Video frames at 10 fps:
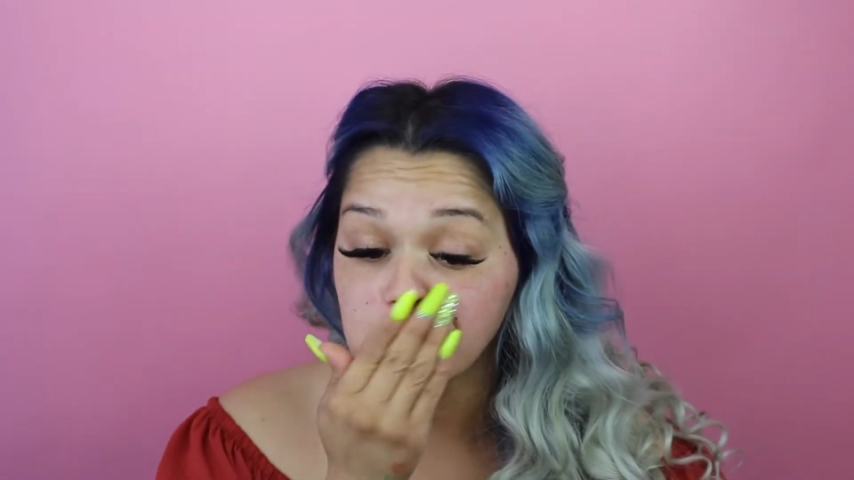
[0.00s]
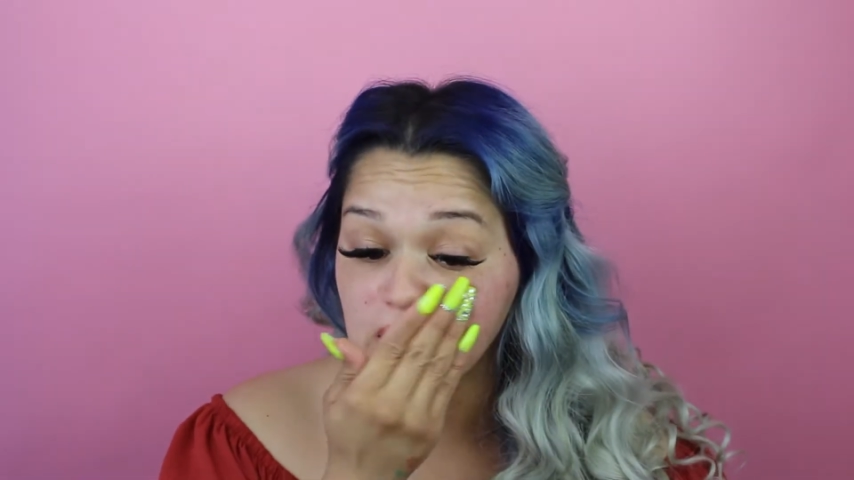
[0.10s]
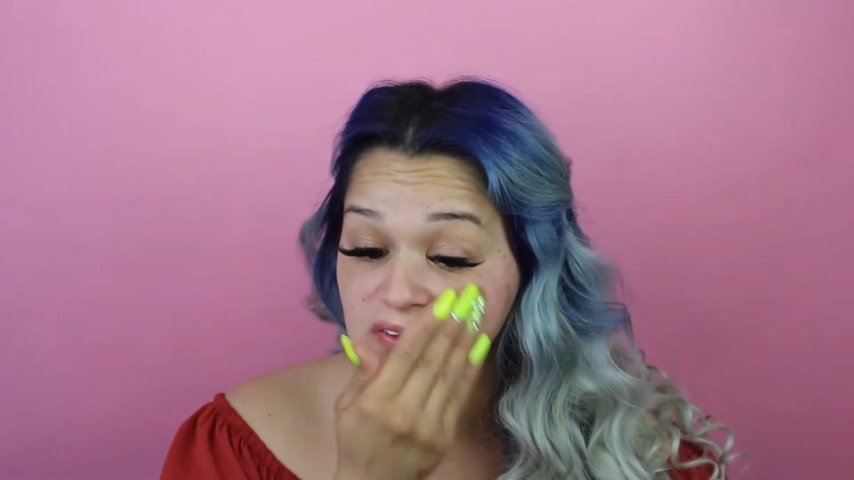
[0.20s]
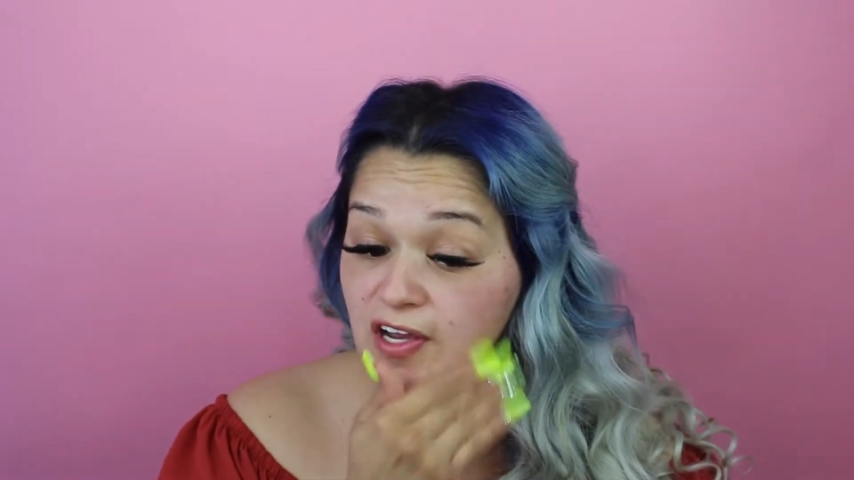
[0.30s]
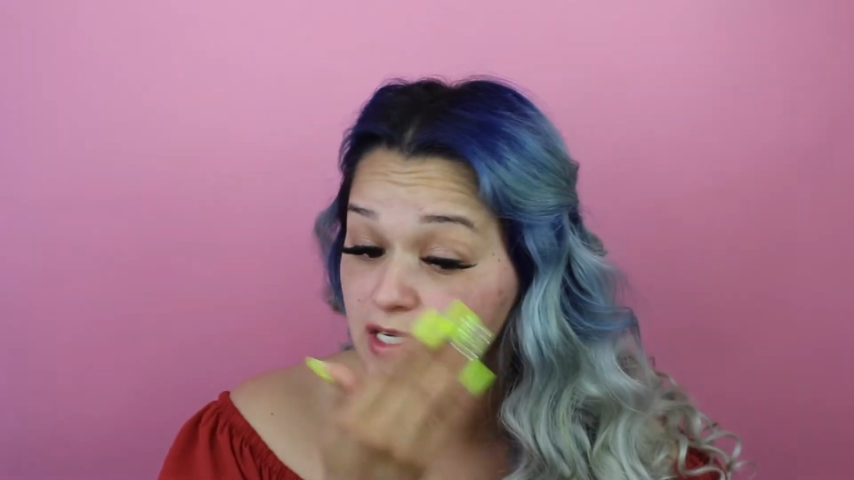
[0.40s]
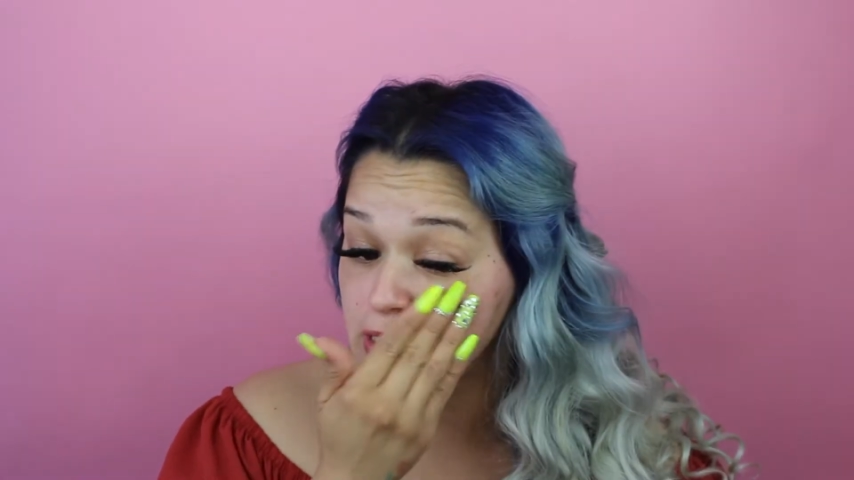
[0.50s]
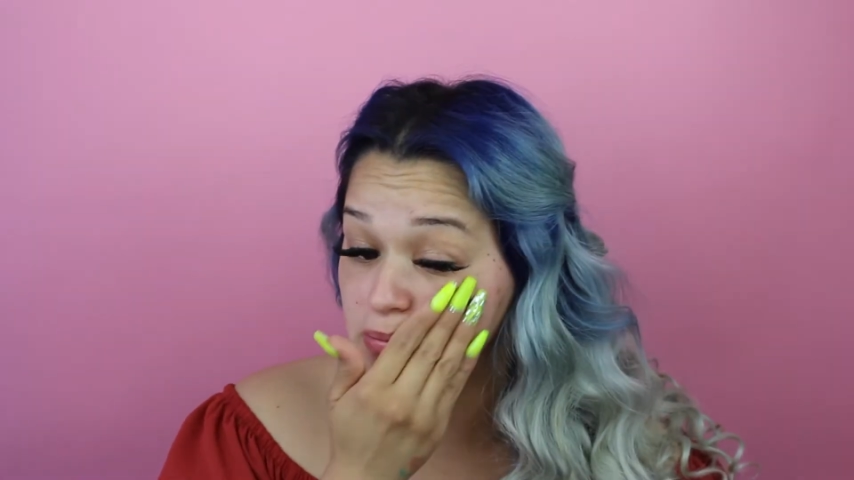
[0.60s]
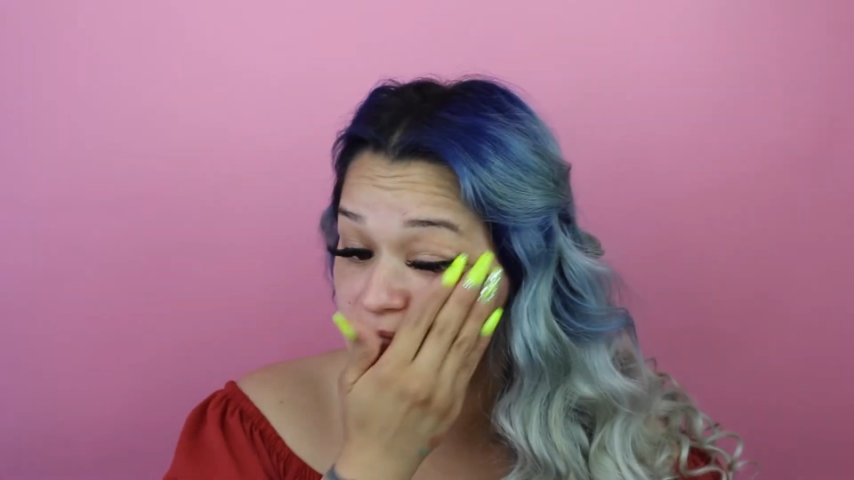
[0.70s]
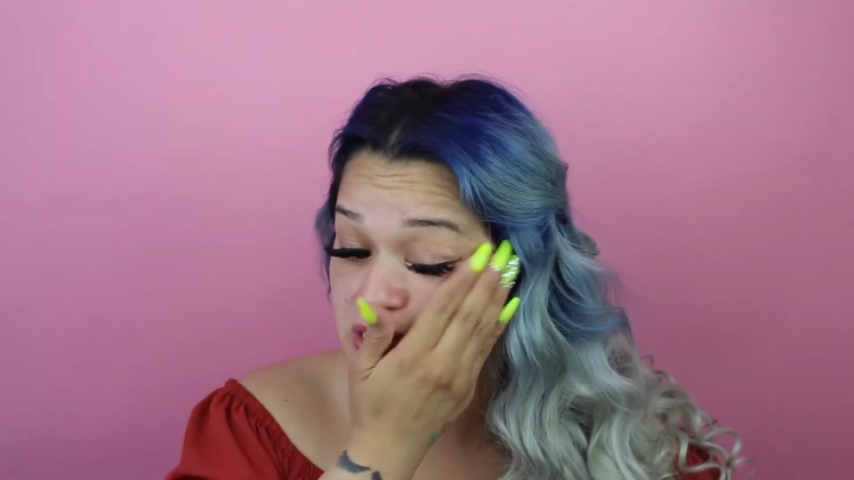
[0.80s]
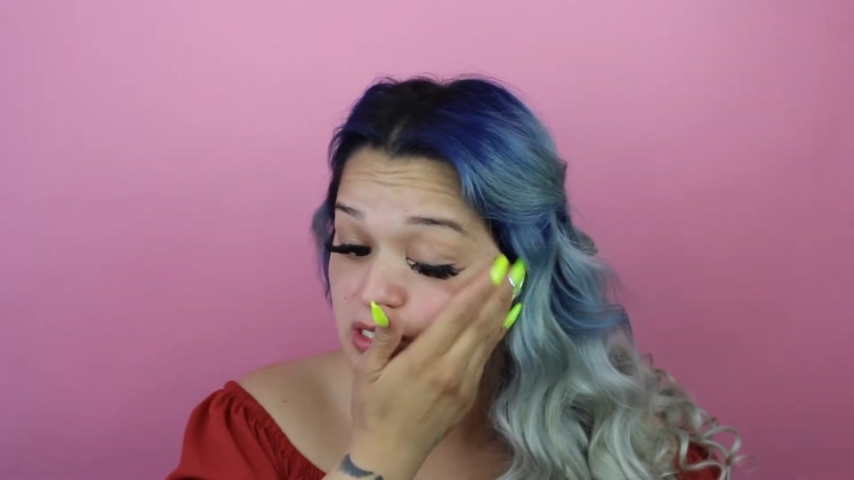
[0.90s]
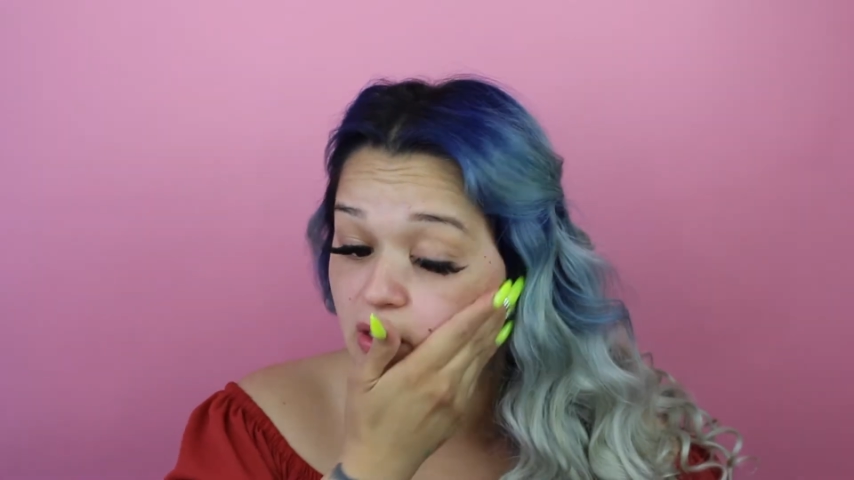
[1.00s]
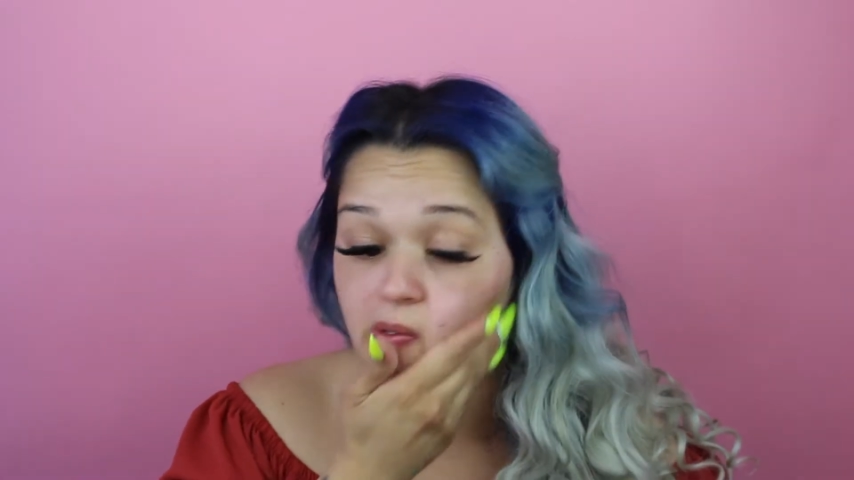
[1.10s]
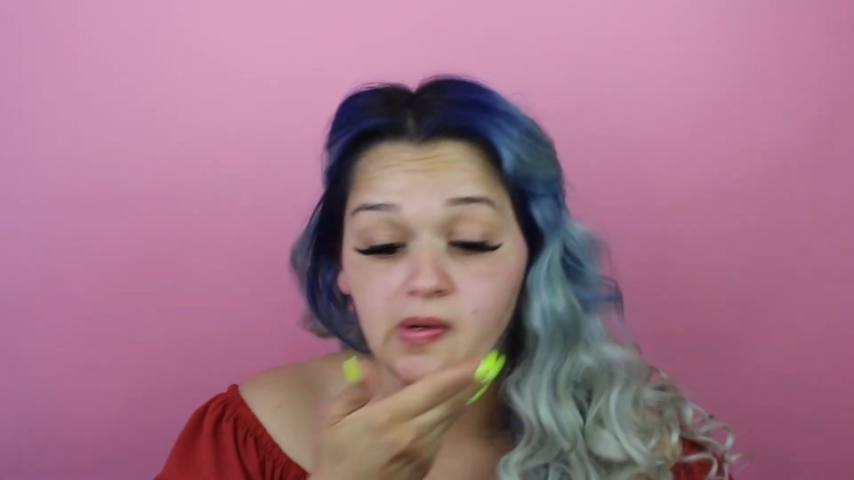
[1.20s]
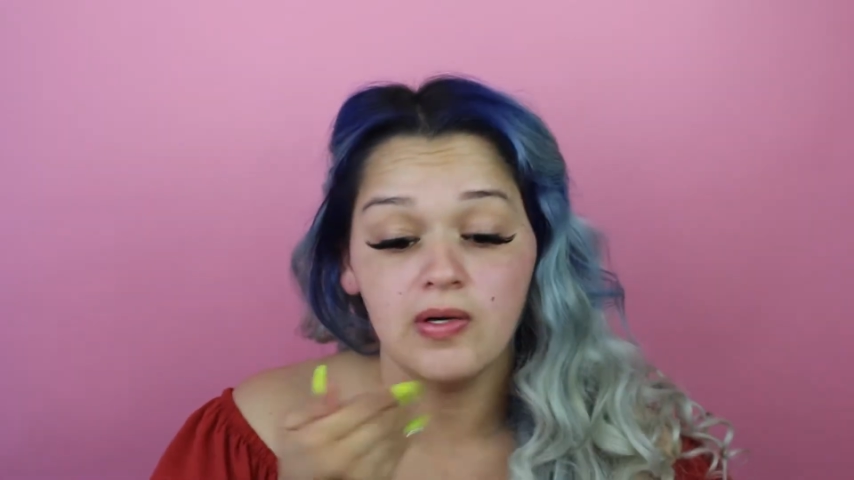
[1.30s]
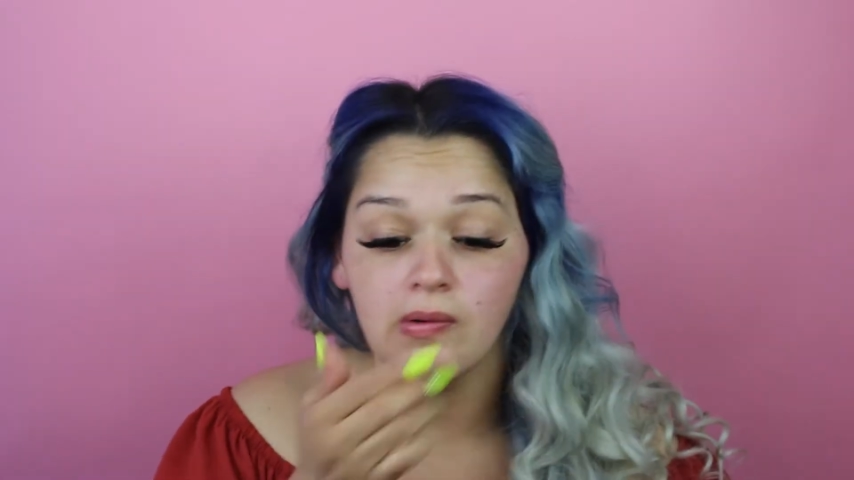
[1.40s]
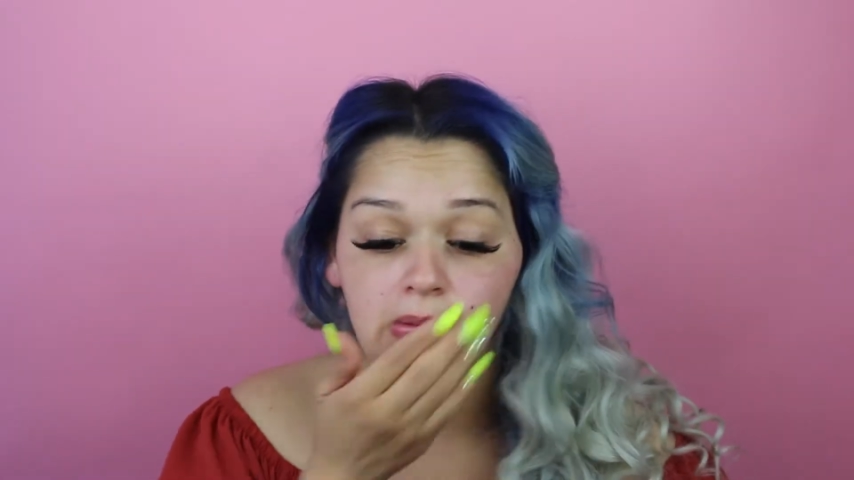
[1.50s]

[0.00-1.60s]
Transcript: stuff hates me. So